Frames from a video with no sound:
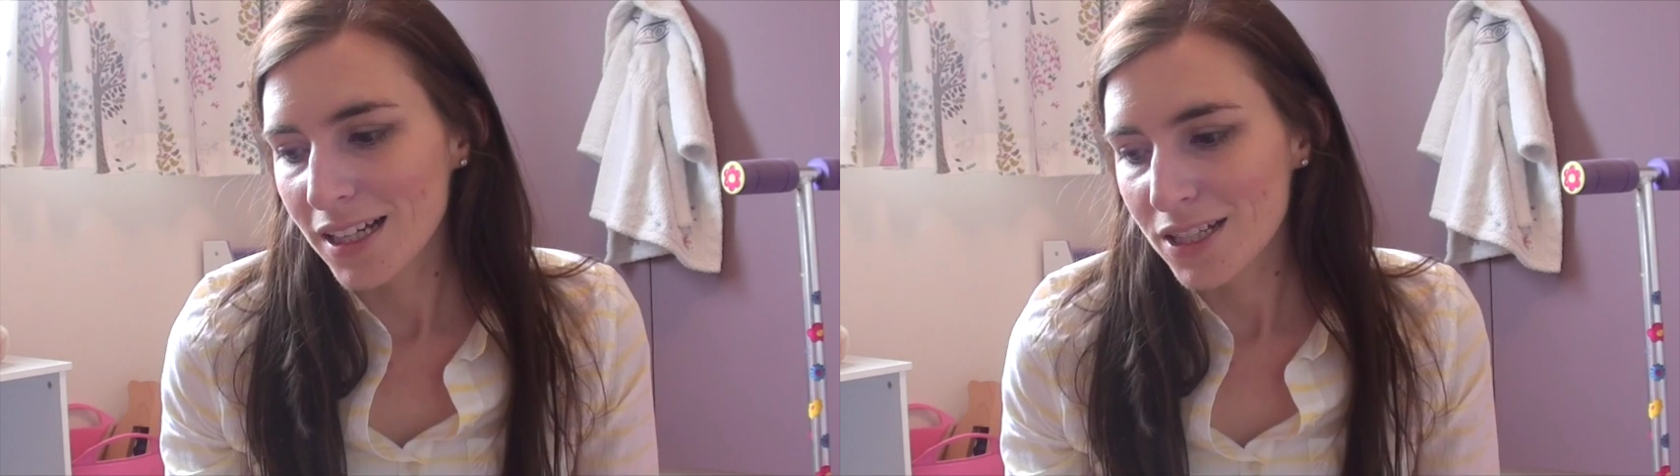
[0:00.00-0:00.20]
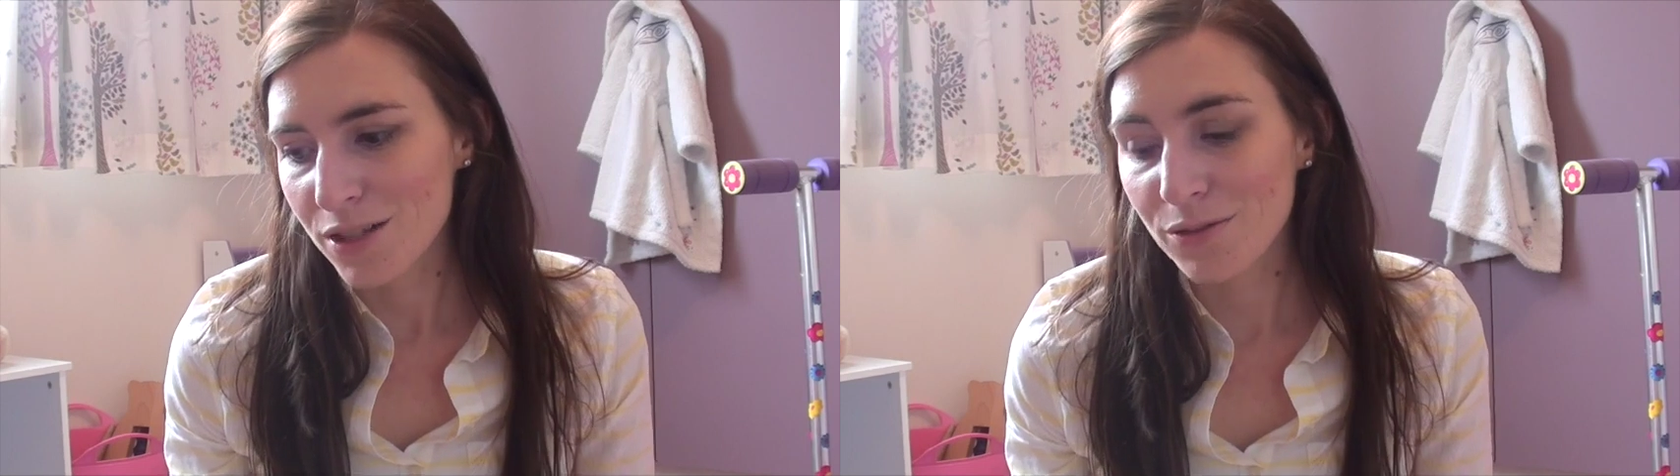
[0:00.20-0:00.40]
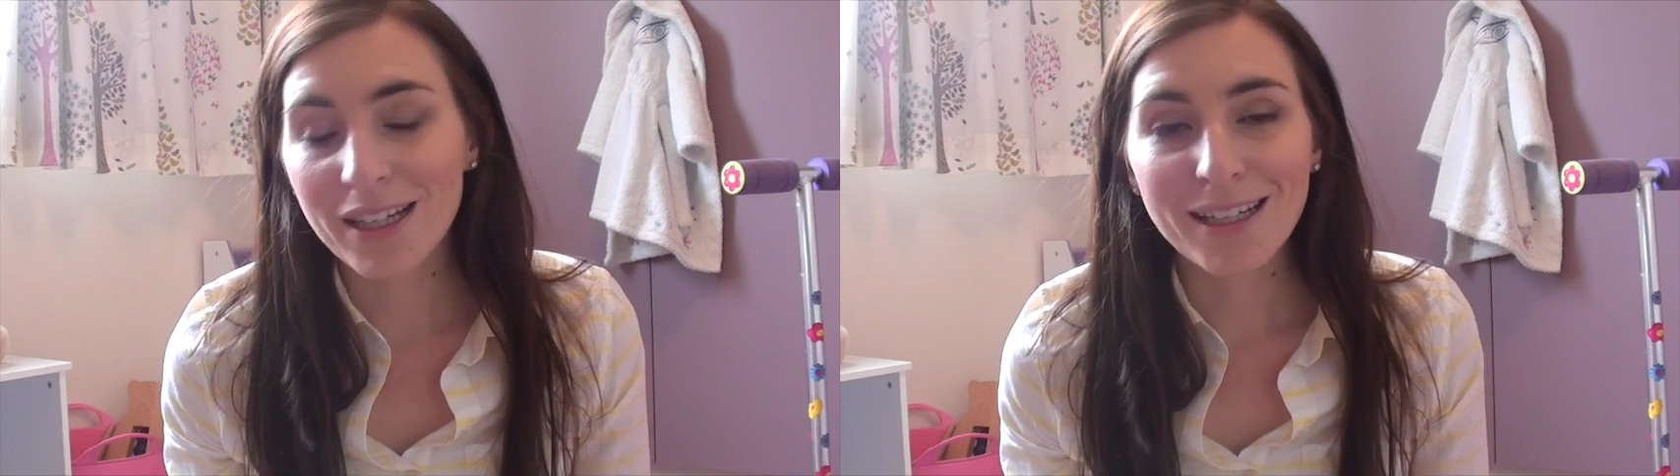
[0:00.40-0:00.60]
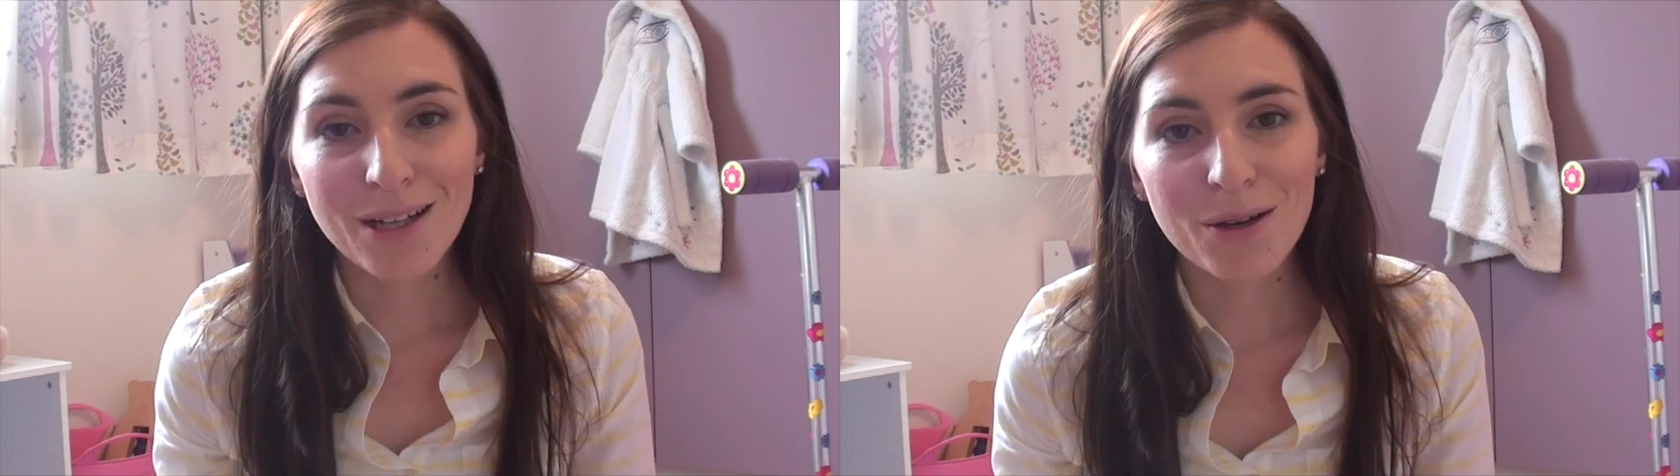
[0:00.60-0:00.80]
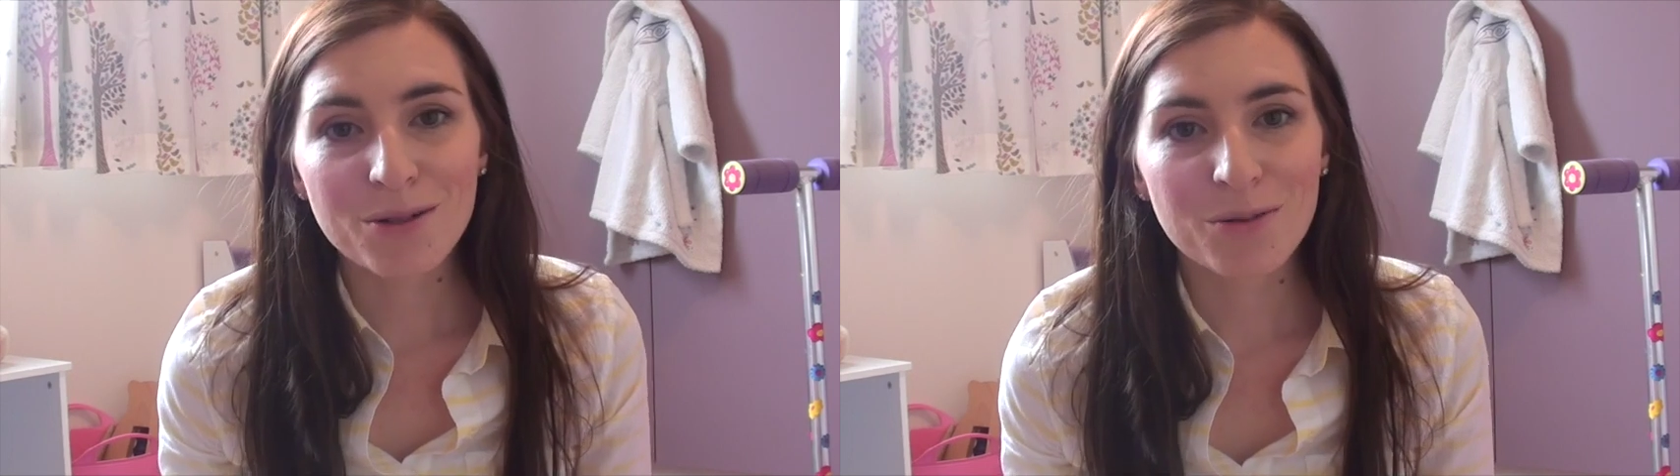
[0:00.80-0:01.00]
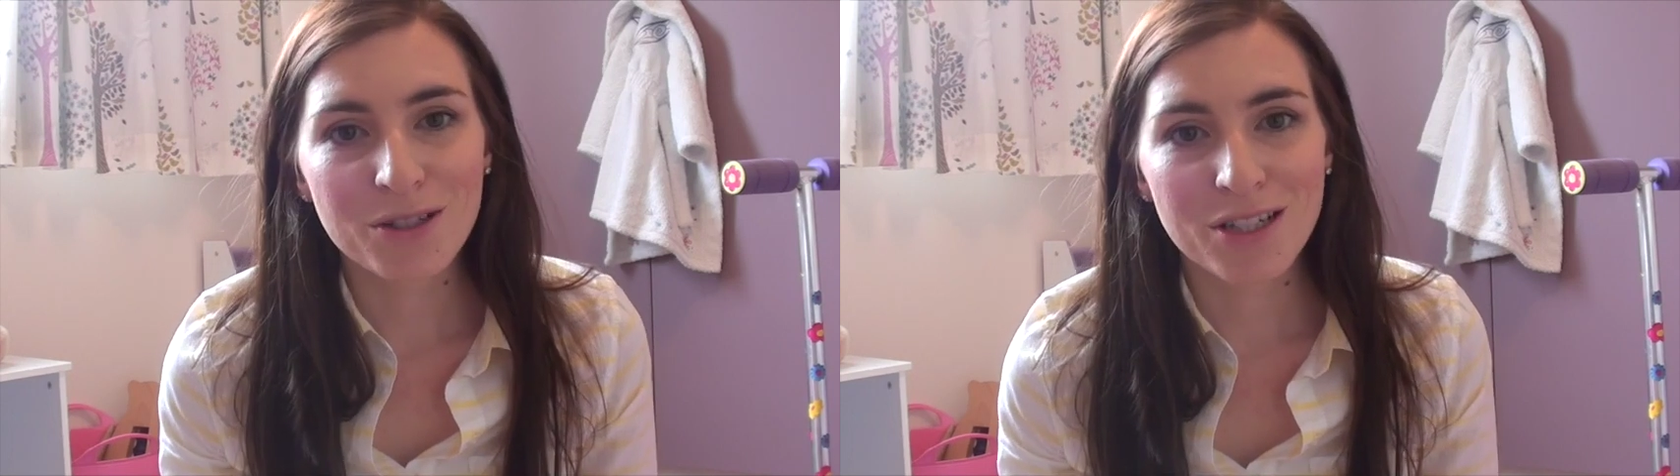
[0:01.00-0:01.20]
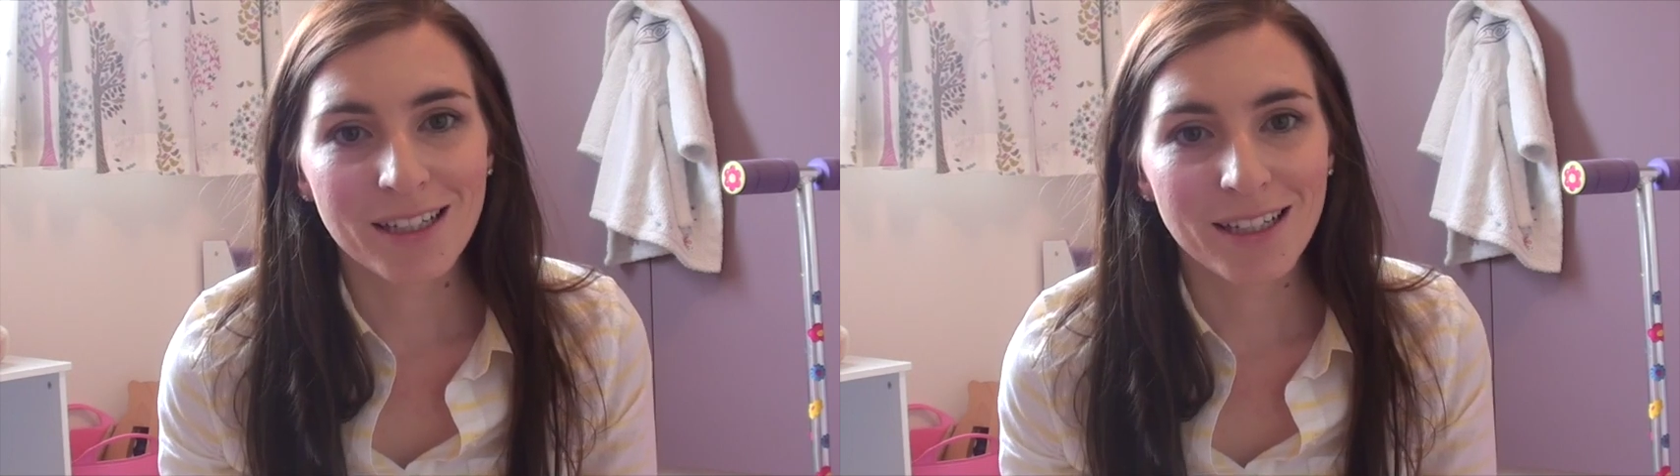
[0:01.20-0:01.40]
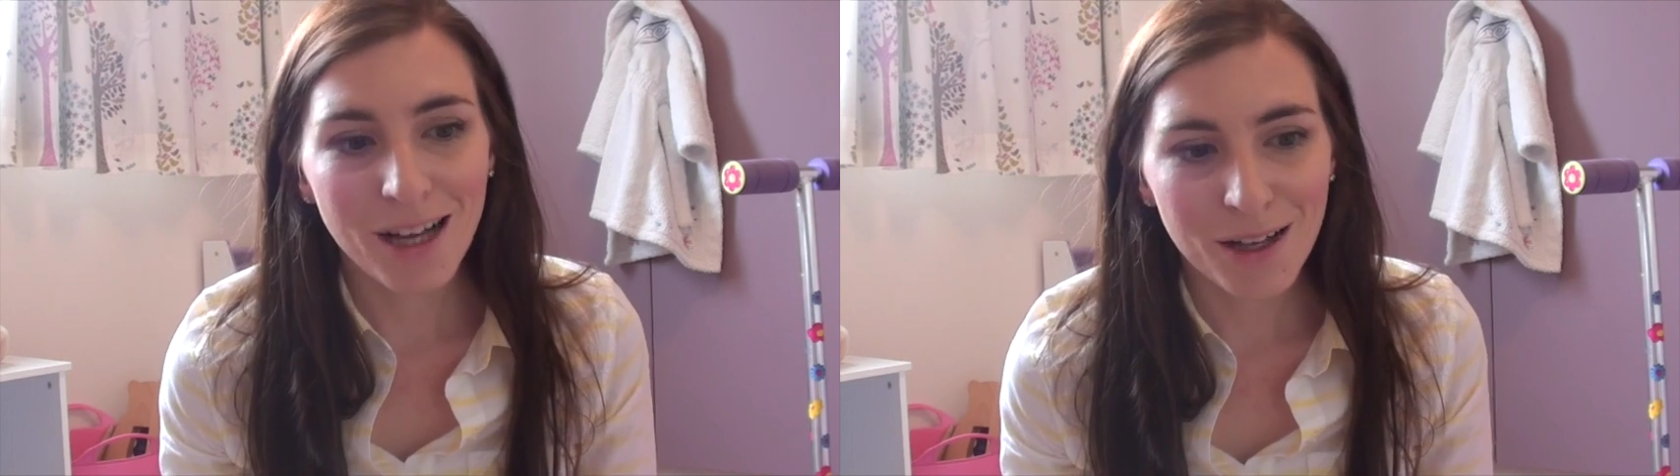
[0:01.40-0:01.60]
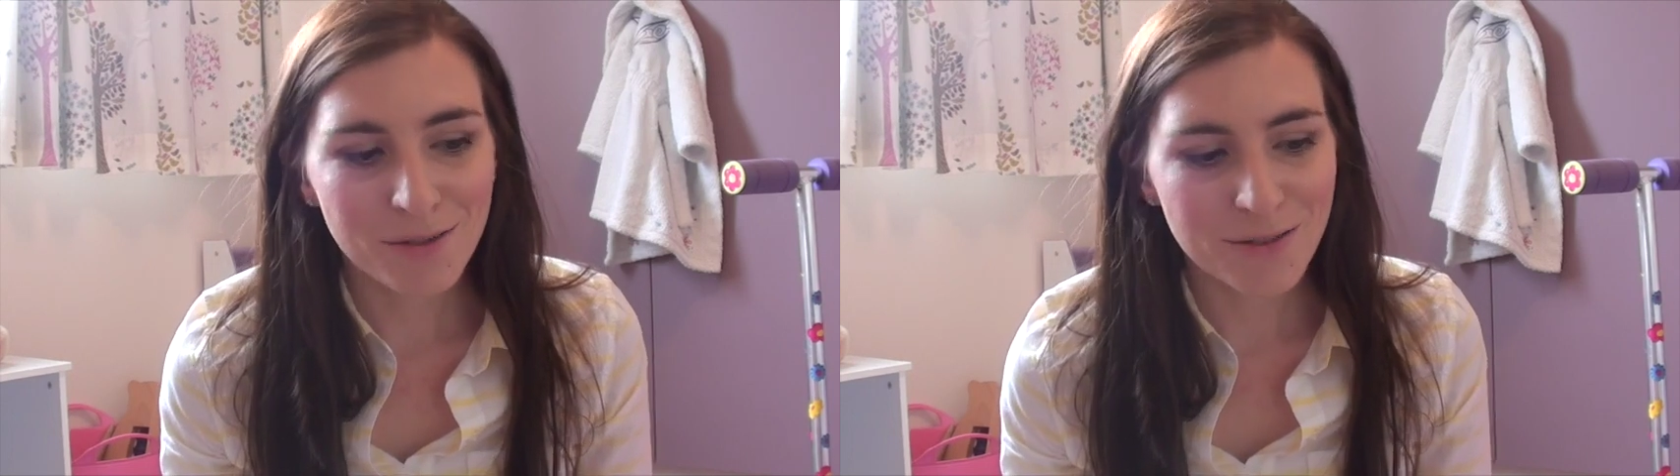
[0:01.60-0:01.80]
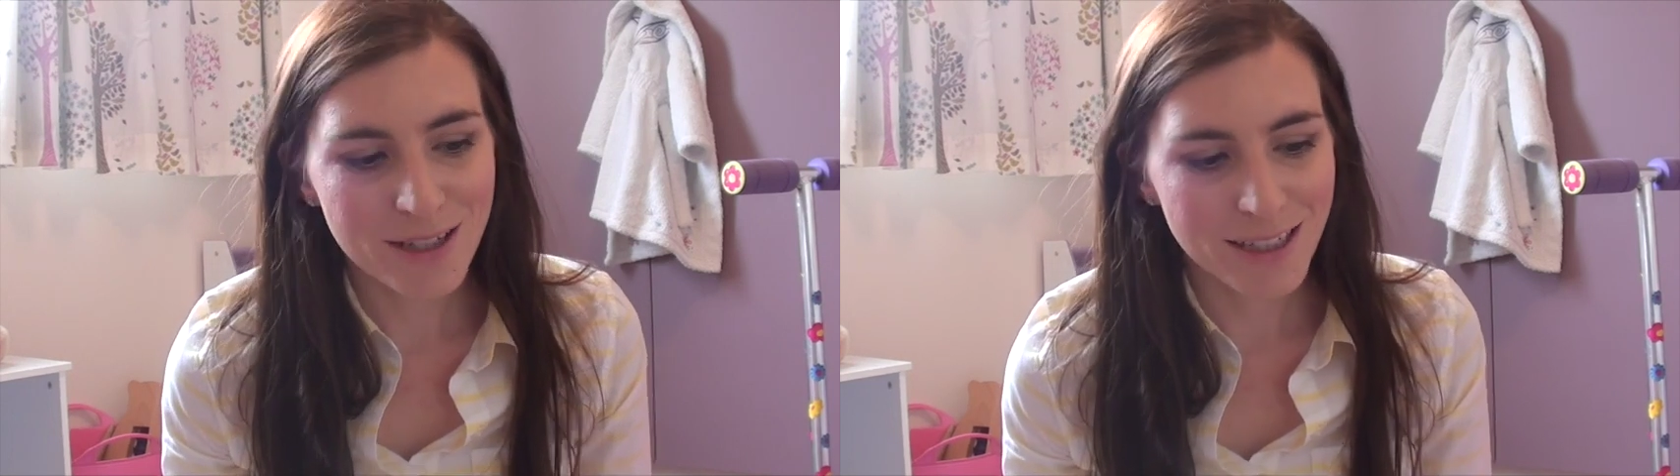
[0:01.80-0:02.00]
she really knows what she
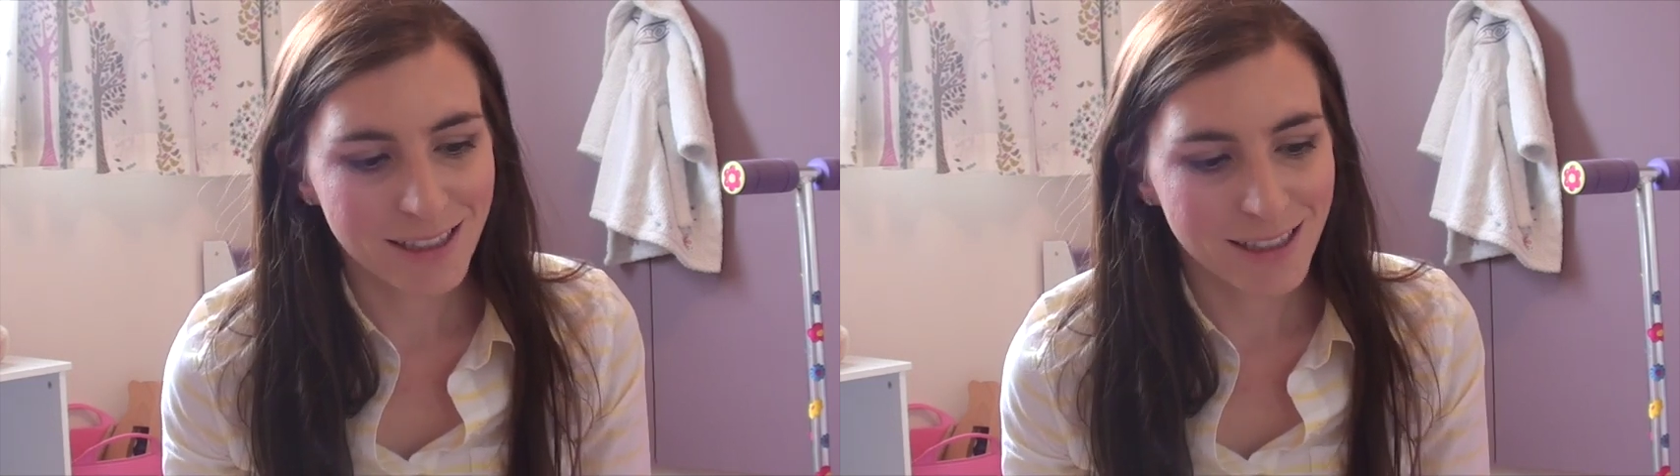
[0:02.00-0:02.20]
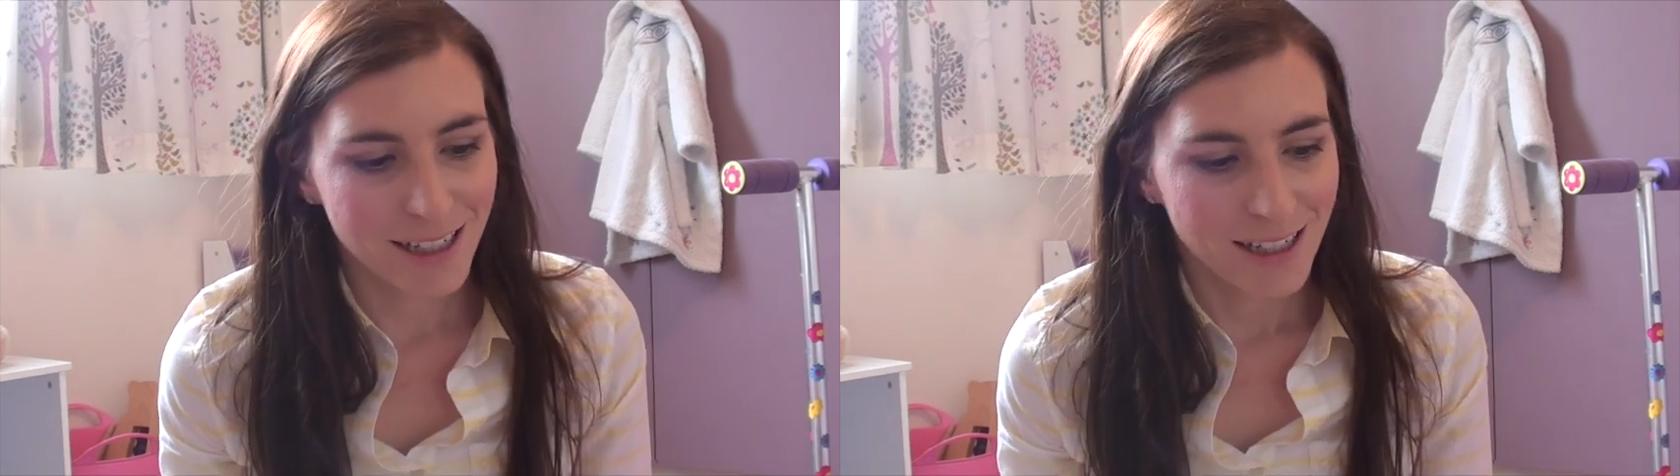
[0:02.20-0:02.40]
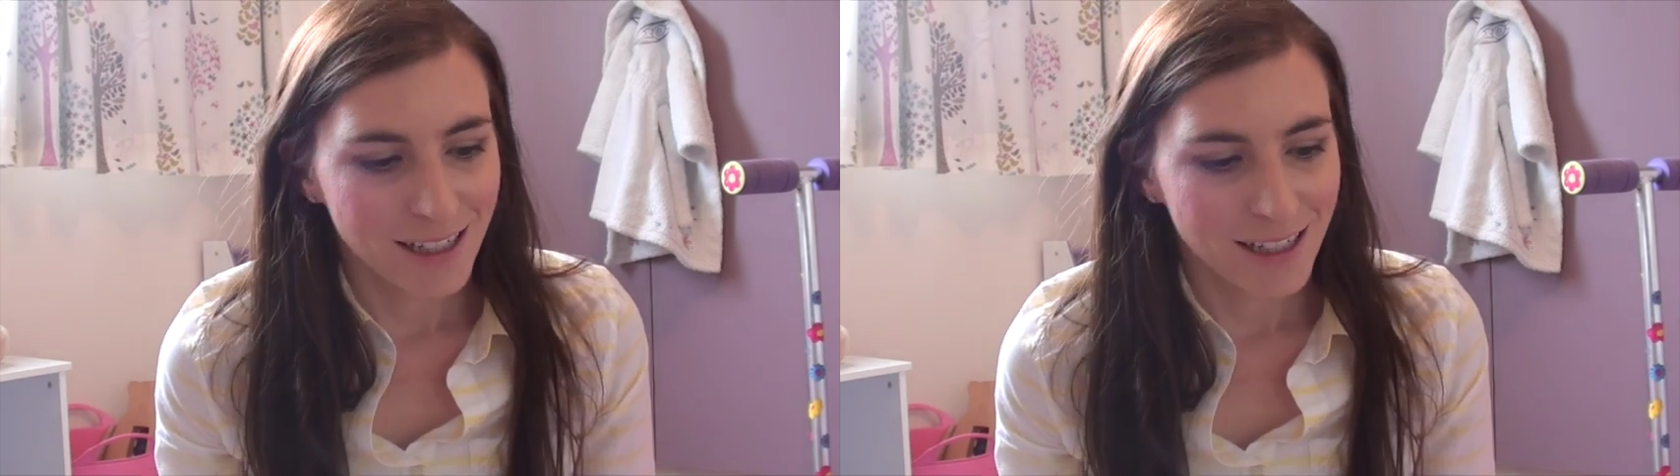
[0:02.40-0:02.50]
loves and